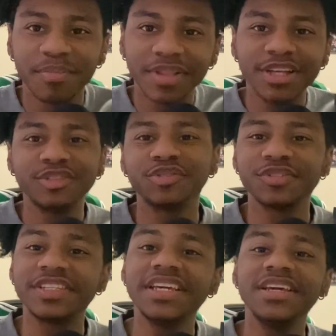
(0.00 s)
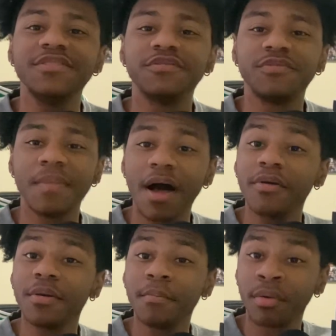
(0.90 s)
Blazers receive
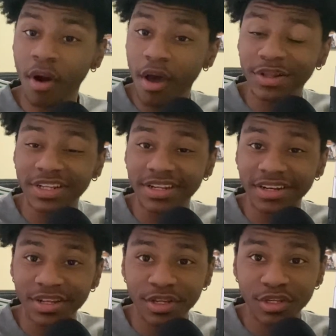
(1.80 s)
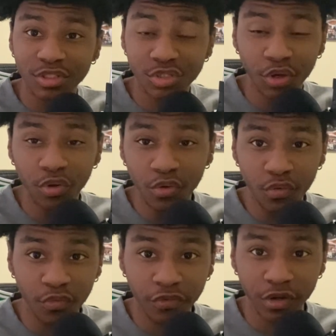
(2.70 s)
Malcolm Brogdon,
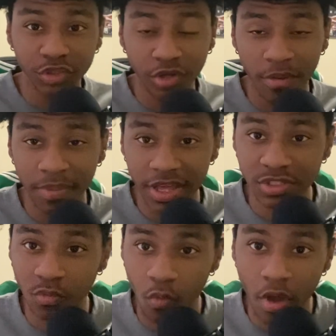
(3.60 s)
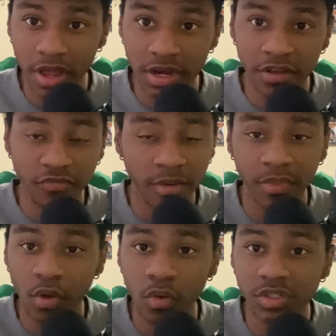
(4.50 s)
2 first-round picks, 1 from
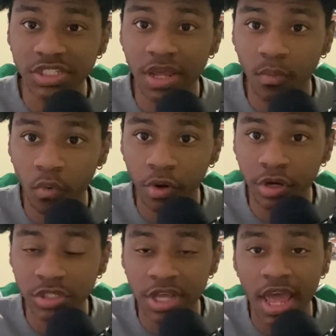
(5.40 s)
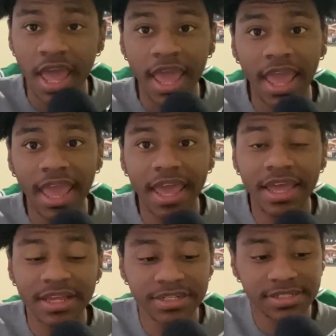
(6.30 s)
the Golden State Warriors,
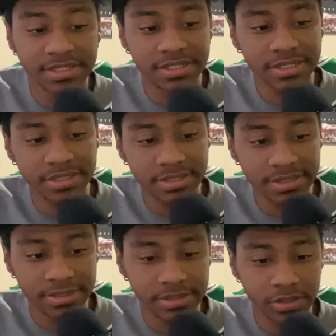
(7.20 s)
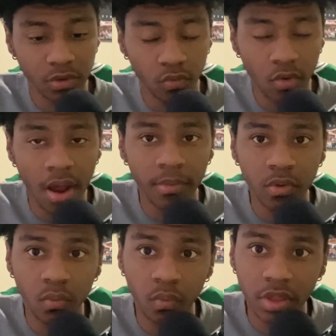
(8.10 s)
and
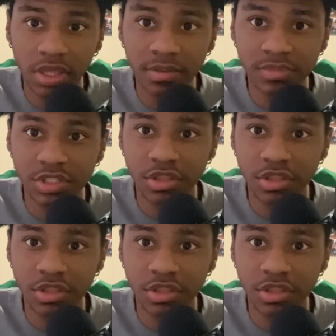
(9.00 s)
Robert Williams